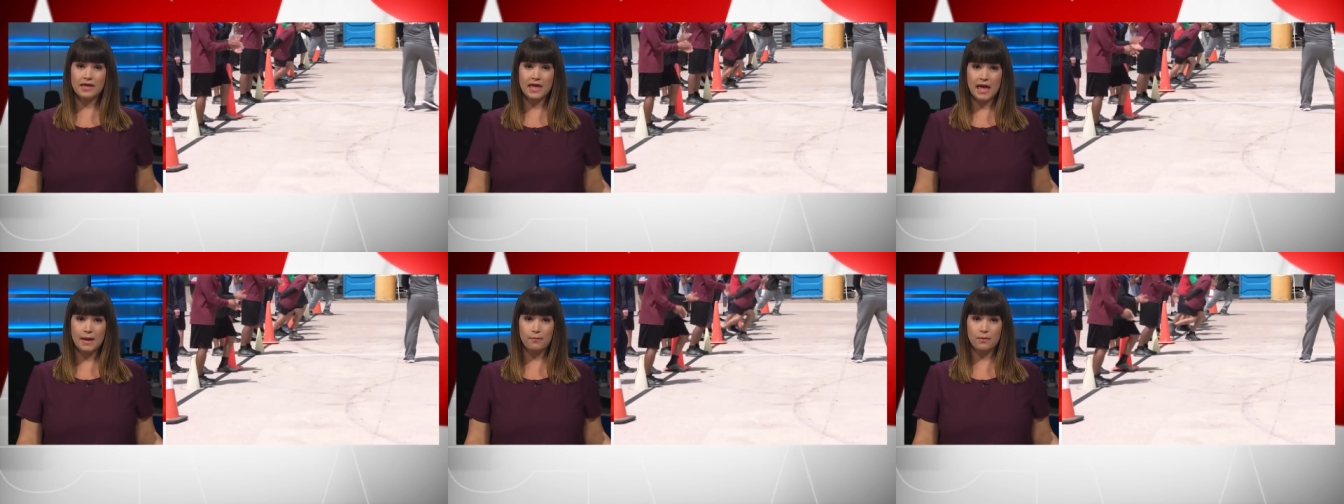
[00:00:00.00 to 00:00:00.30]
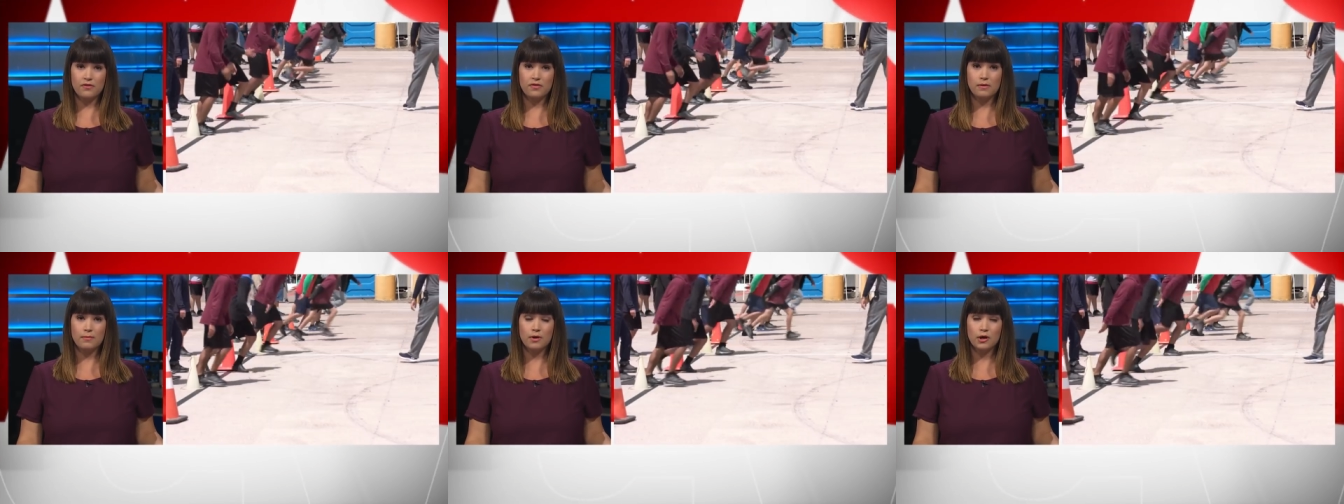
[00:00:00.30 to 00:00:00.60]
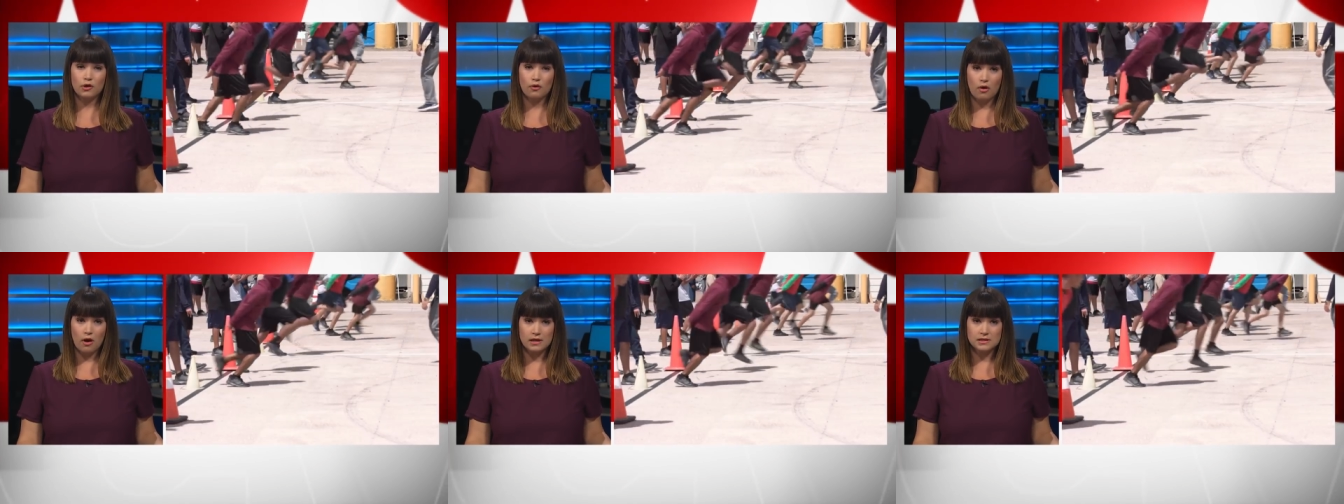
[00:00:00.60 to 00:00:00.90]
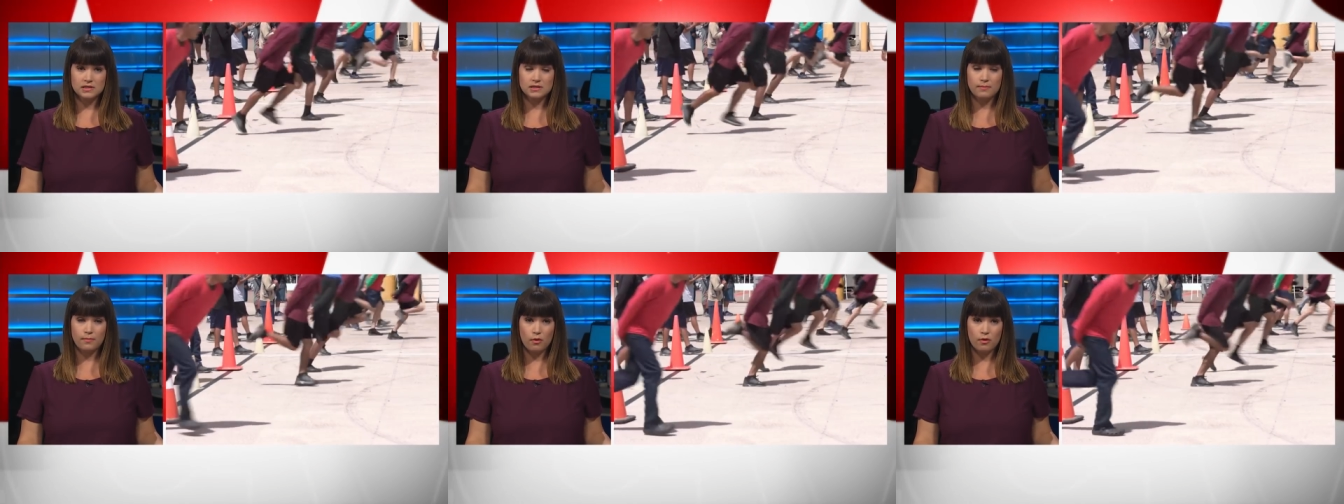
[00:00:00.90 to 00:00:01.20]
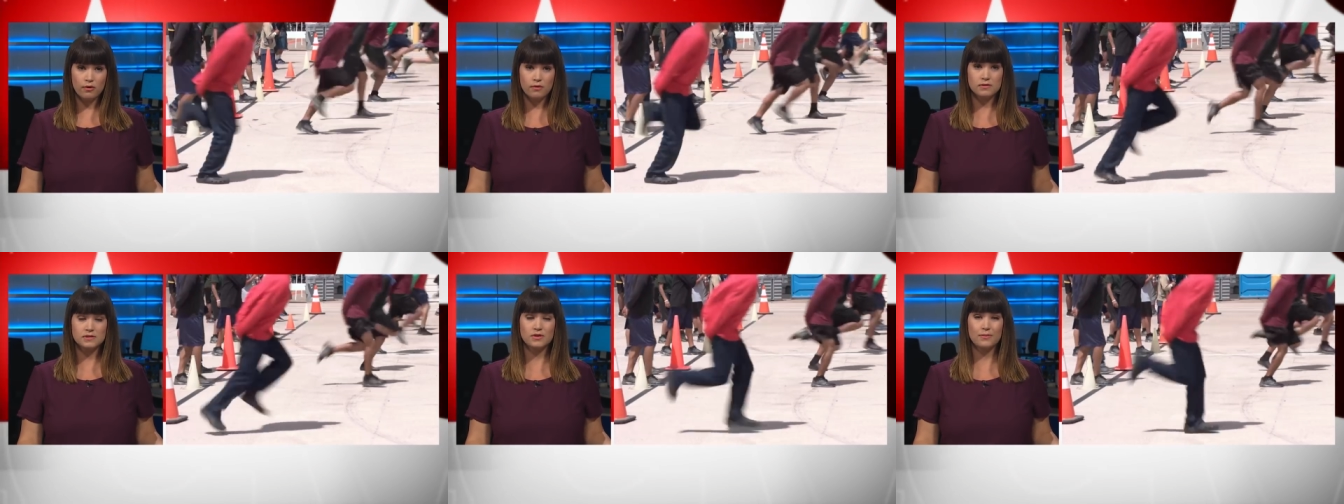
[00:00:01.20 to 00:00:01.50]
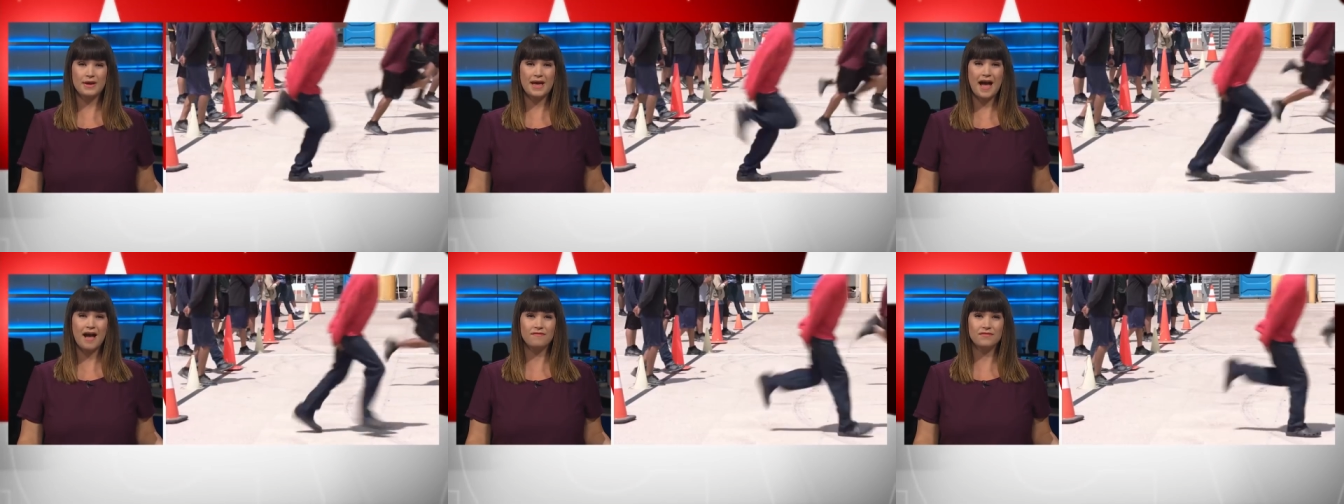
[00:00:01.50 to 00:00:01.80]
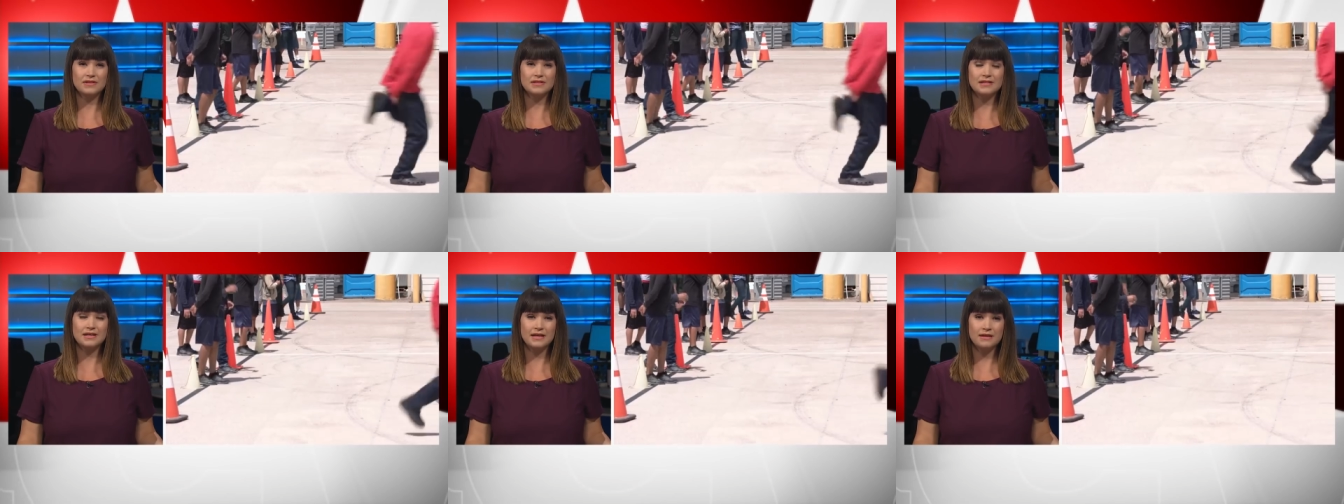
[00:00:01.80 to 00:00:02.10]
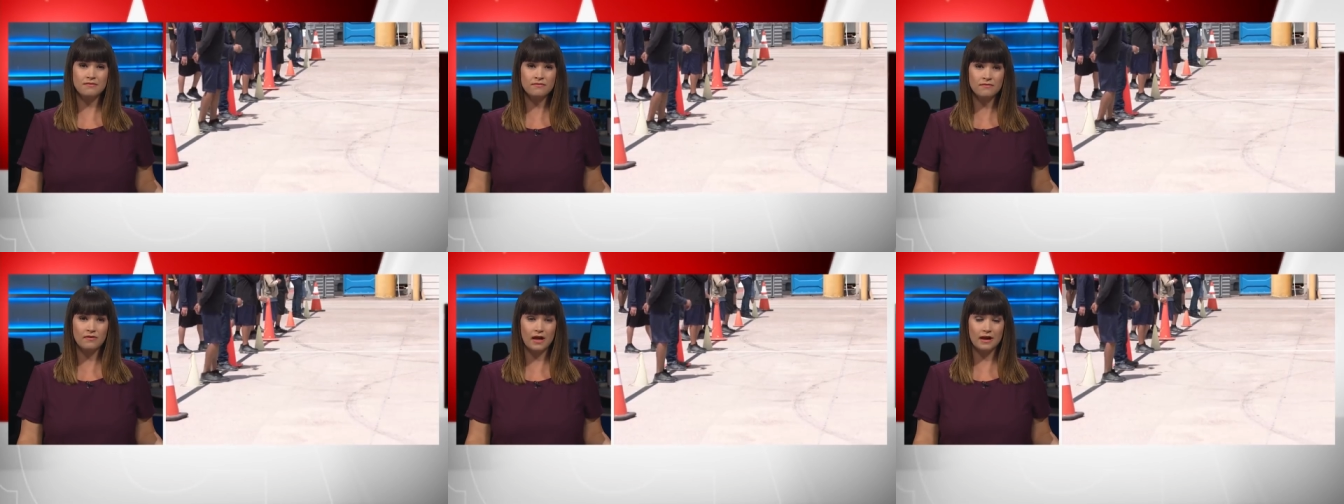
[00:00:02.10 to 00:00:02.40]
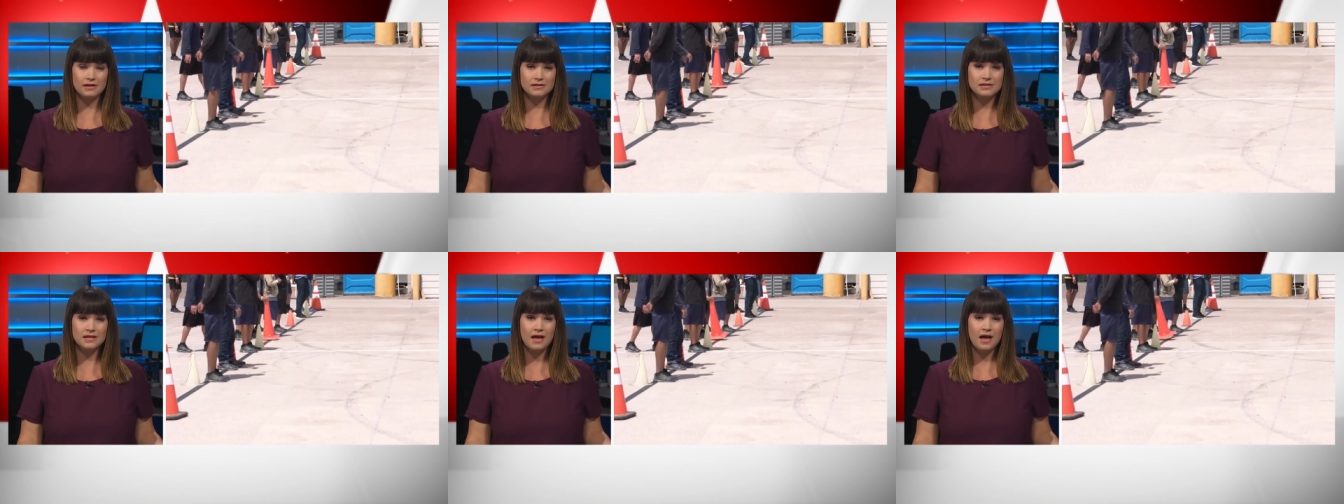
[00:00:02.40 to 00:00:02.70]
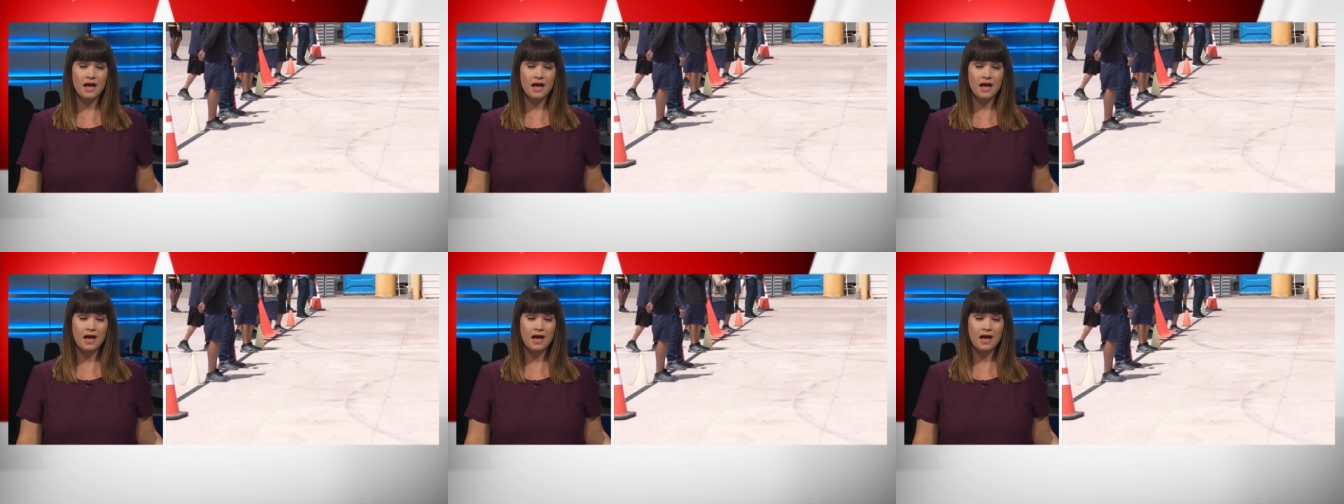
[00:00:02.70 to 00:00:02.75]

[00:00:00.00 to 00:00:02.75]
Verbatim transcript: came with them across the border. So we have this influx